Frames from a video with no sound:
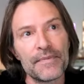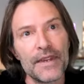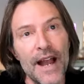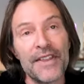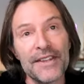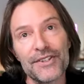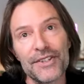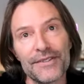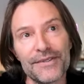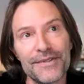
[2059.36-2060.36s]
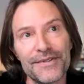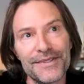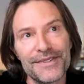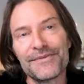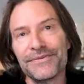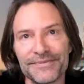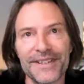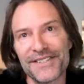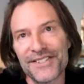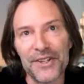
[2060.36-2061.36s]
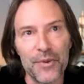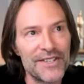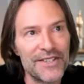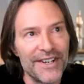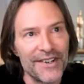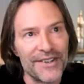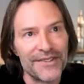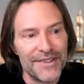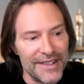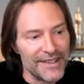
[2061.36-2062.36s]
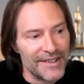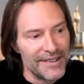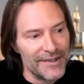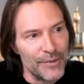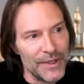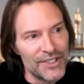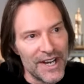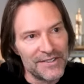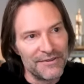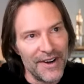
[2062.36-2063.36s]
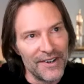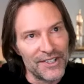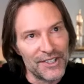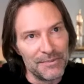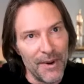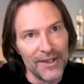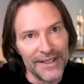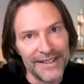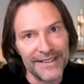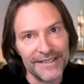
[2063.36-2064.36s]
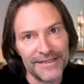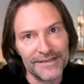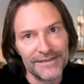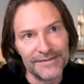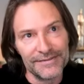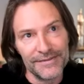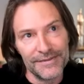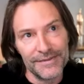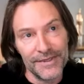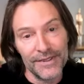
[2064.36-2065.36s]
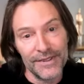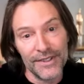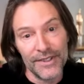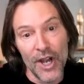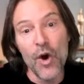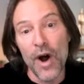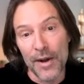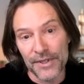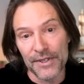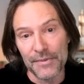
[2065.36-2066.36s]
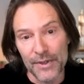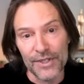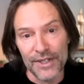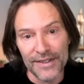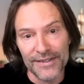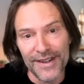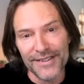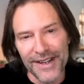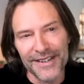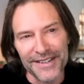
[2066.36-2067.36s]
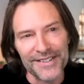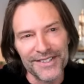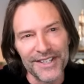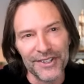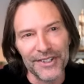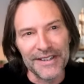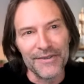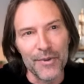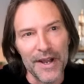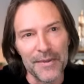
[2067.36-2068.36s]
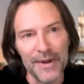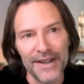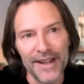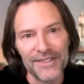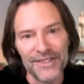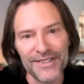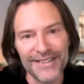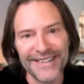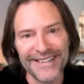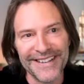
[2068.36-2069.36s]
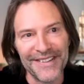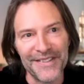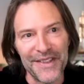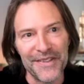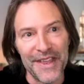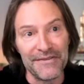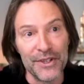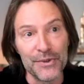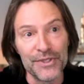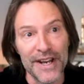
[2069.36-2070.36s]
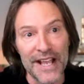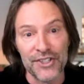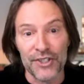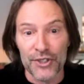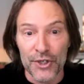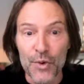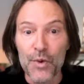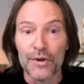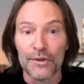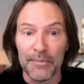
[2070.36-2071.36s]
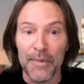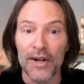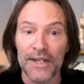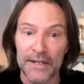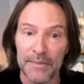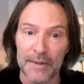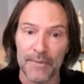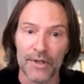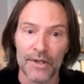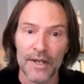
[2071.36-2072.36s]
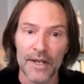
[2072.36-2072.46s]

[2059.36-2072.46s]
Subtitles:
I think that say in the West here, that religion has very smartly co-opted music, not in a cynical, evil way, but as they've used it as a tool for bonding people.